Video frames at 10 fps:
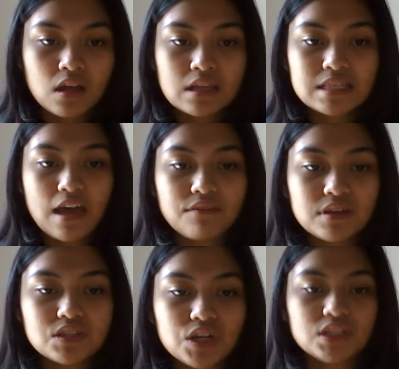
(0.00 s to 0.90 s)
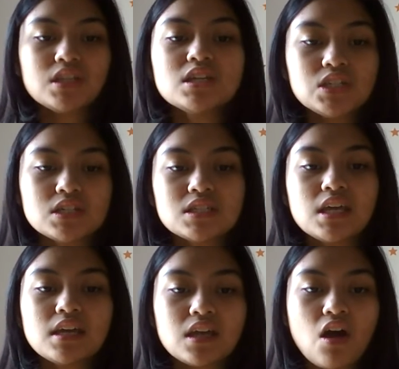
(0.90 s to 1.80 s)
Seven, strategic
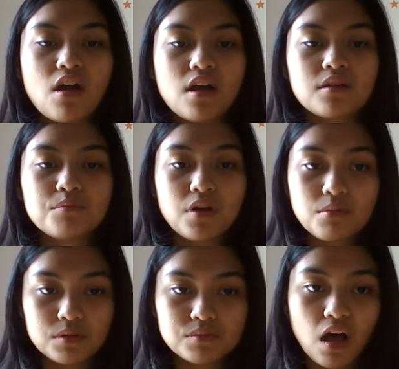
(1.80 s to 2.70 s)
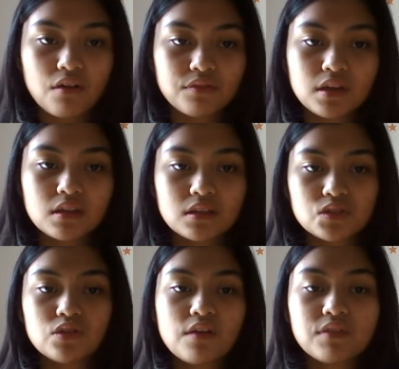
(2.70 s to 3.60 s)
thinking and problem solving.
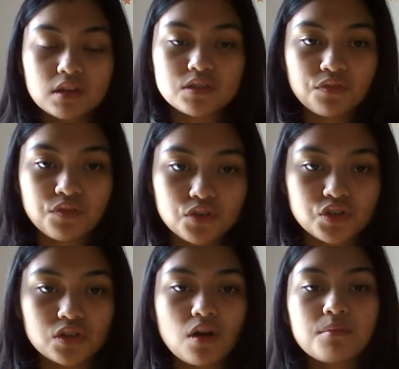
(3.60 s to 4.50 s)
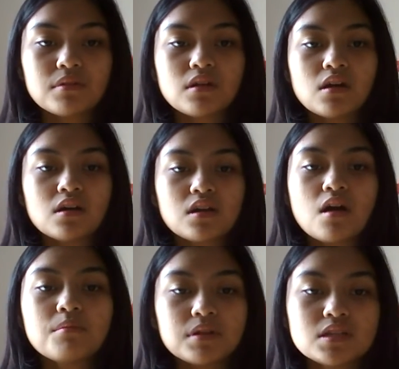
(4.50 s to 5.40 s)
To navigate the future,
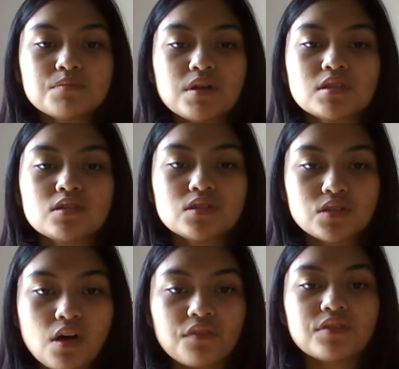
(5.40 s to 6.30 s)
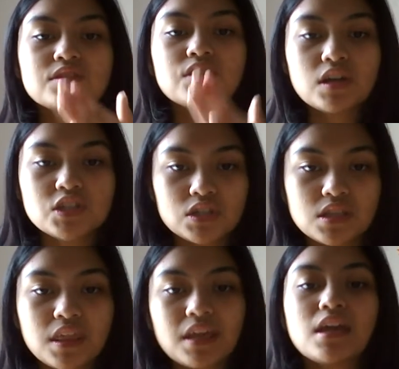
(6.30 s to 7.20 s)
companies must resolve the strategic
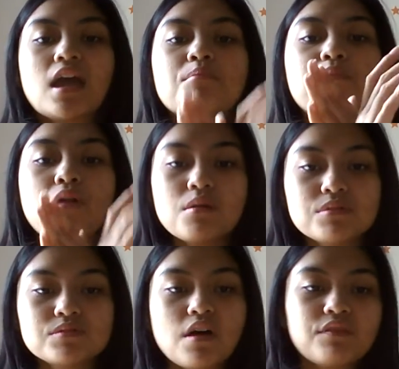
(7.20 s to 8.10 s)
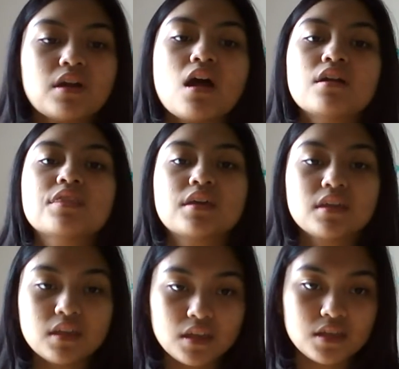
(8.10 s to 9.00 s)
thinking and problem solving are the
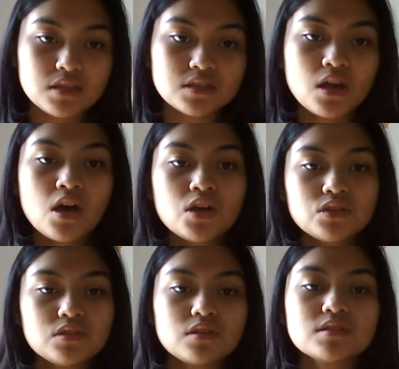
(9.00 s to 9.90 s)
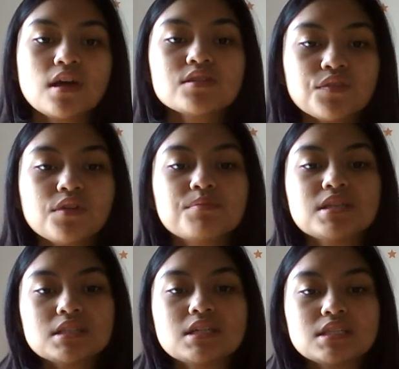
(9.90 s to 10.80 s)
keys to successful
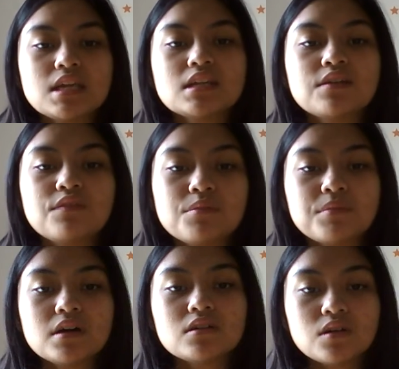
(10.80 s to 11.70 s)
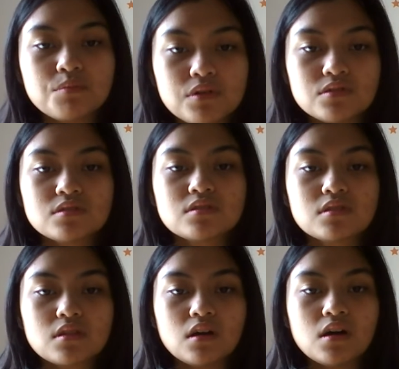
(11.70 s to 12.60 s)
business, then develop a robust
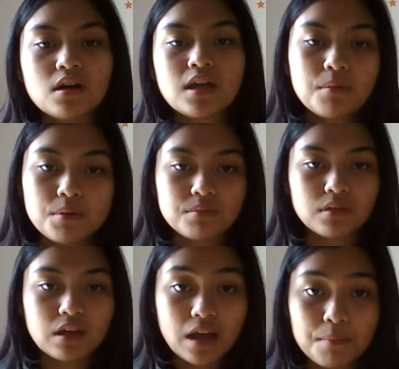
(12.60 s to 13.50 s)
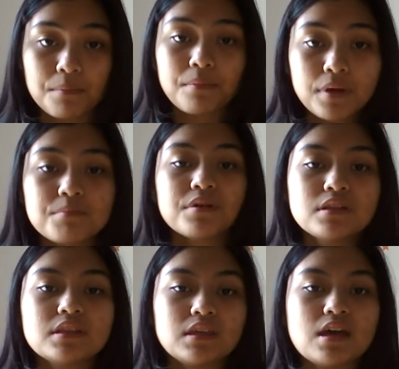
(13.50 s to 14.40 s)

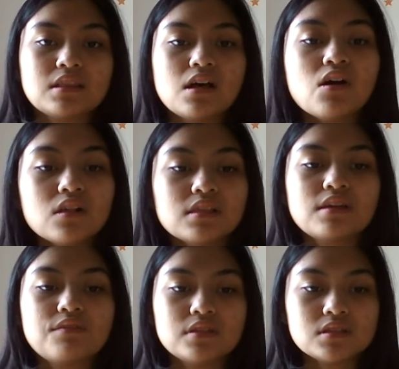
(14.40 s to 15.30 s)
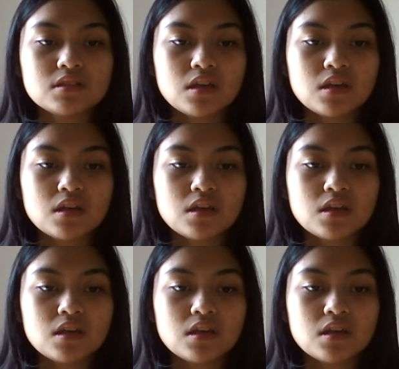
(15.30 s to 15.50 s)
capability at all levels.